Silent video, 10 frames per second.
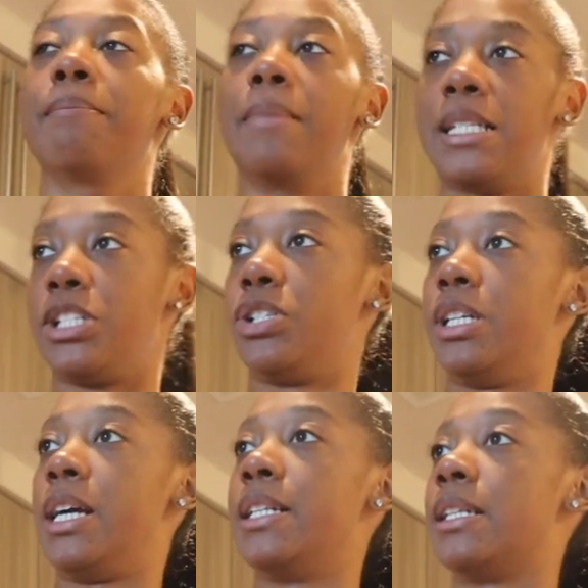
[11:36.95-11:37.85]
my sister
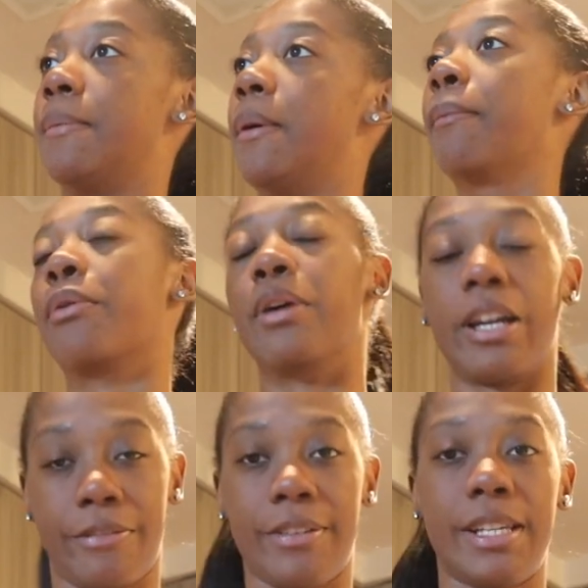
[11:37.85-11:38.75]
and I some
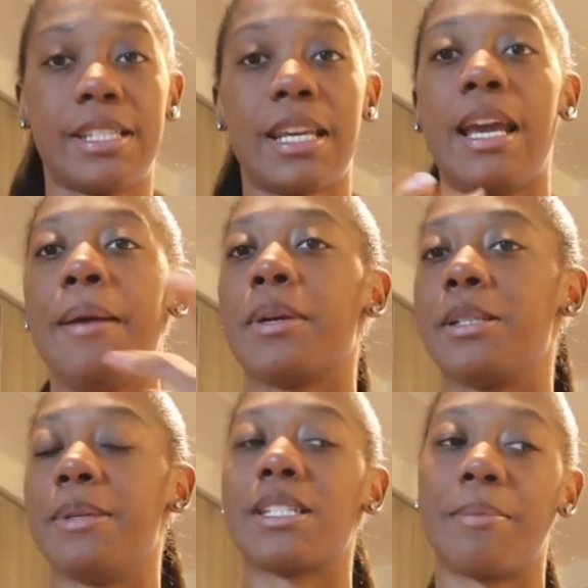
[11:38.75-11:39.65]
breakfast
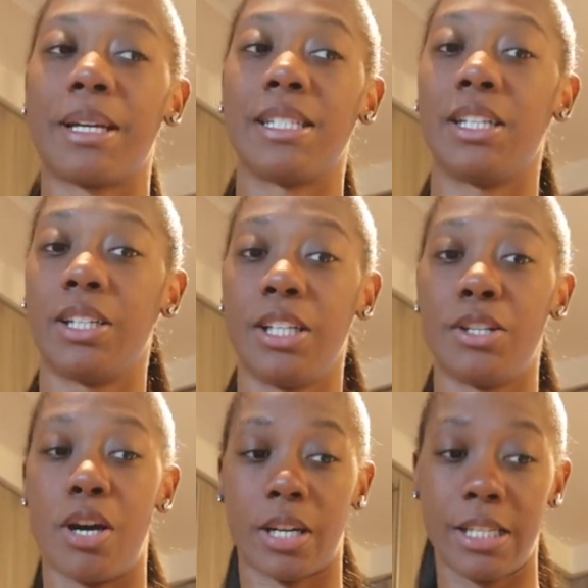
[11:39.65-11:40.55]
because my stomach is literally
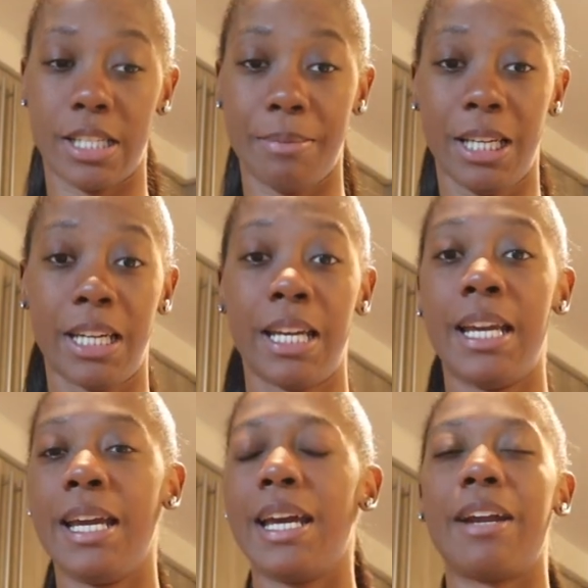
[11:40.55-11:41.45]
talking to me
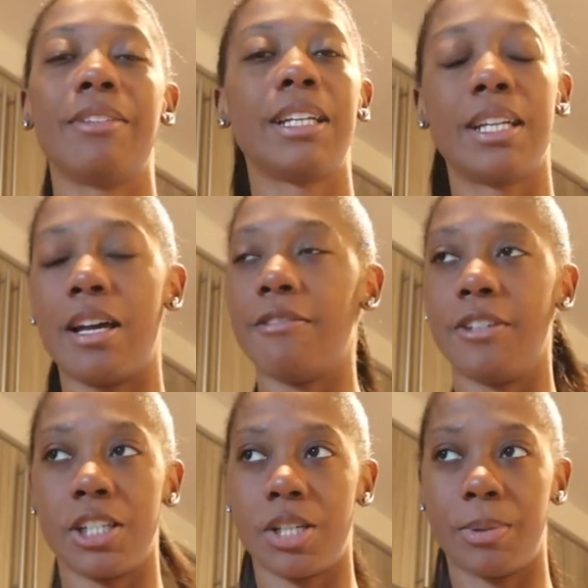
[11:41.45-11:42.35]
and I really cannot
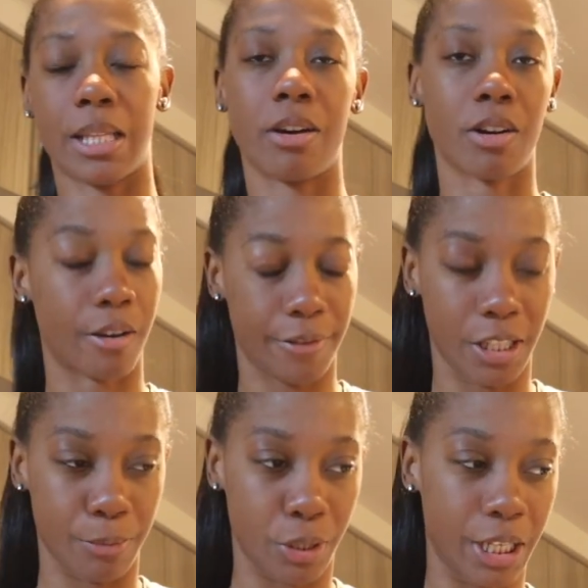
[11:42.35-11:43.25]
function without coffee
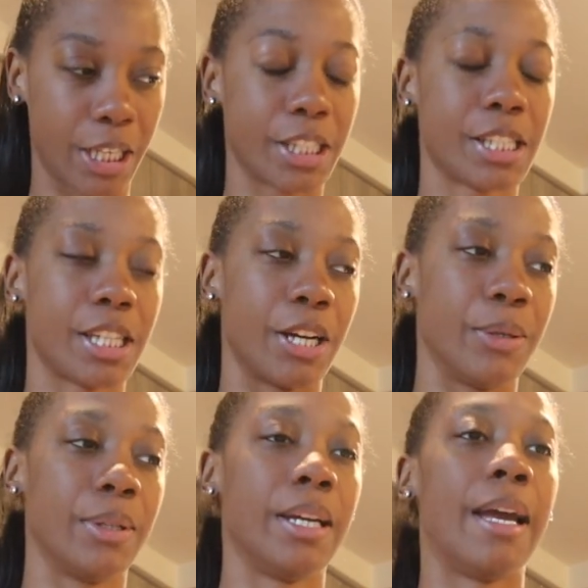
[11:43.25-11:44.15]
in the morning.
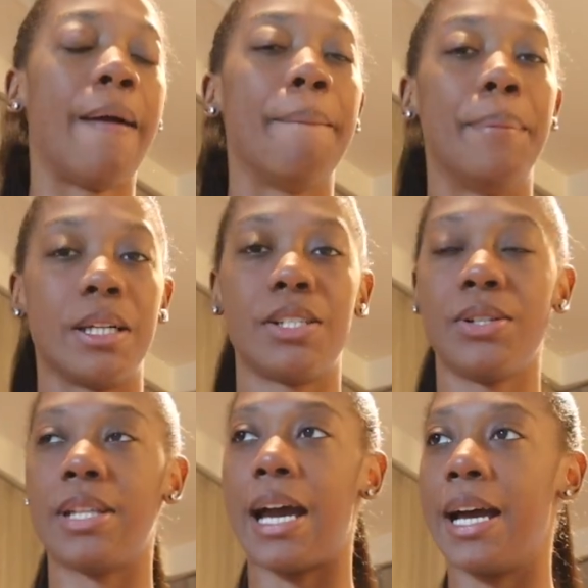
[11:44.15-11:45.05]
So about to
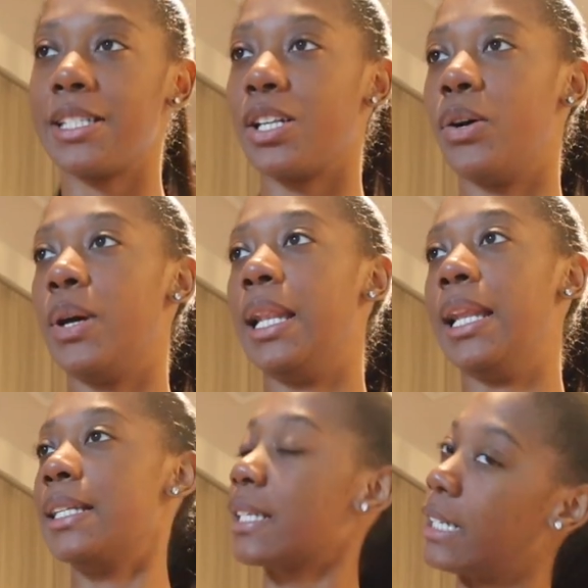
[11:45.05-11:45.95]
do that so
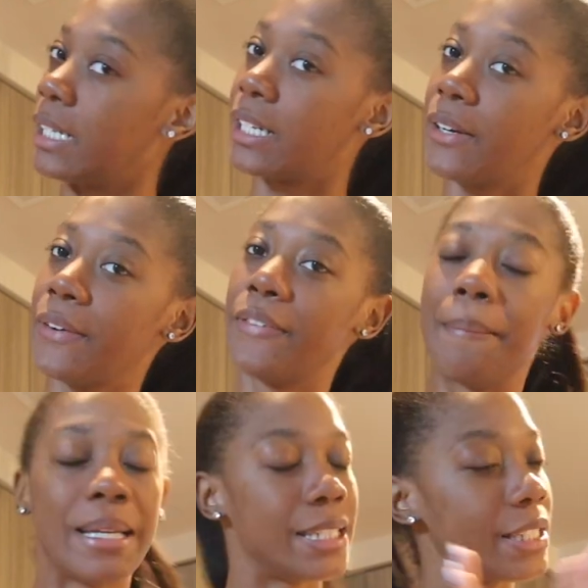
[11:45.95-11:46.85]
let's cook for
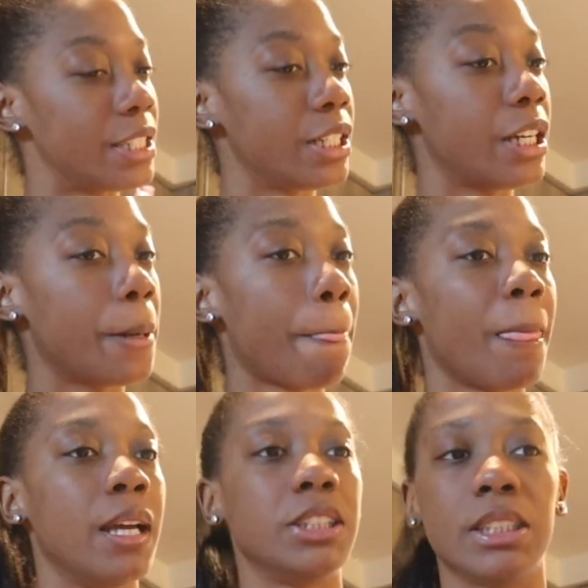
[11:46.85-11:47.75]
my sister
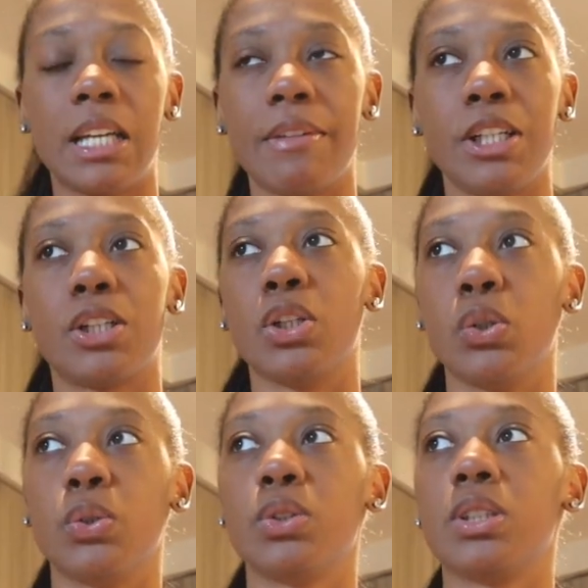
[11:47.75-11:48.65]
she doesn't have any
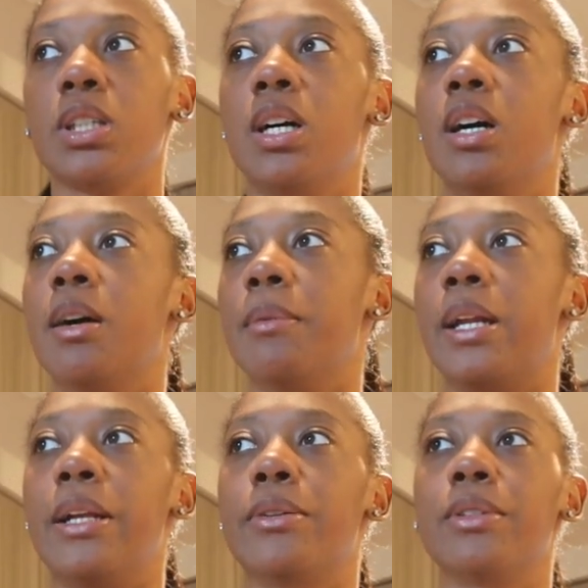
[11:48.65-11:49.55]
clothes um
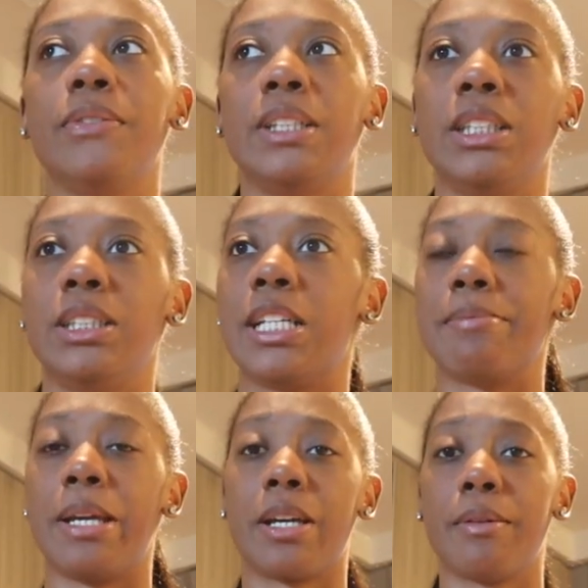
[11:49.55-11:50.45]
i don't even think she
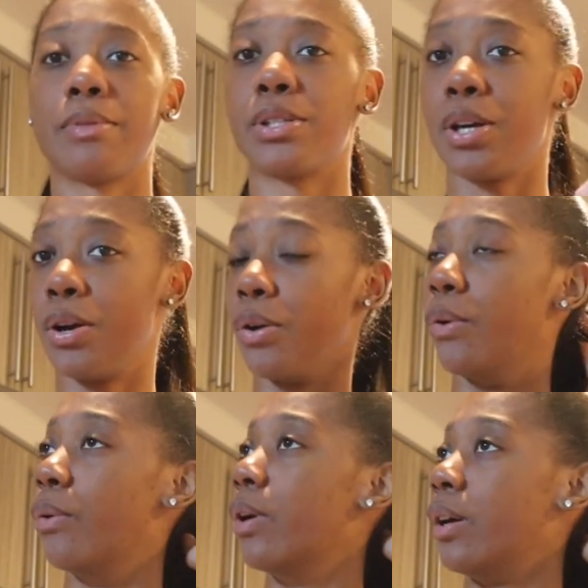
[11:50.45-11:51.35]
has makeup so